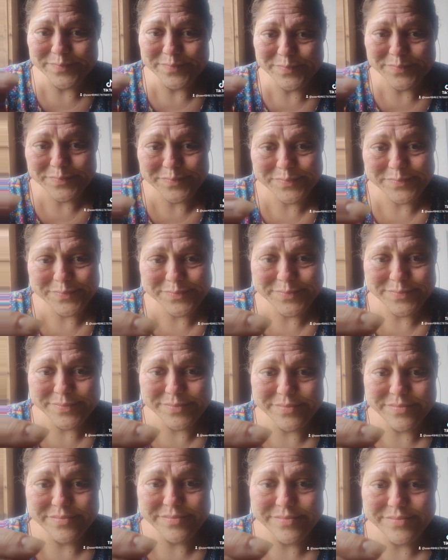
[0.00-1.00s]

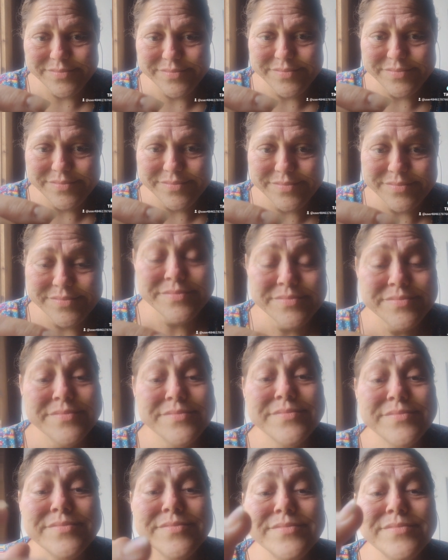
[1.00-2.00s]

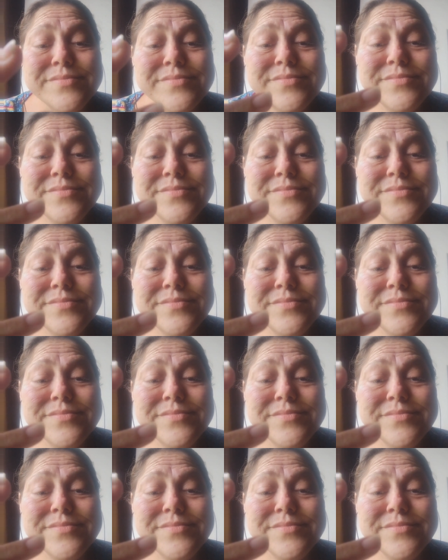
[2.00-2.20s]
Nobody speaks.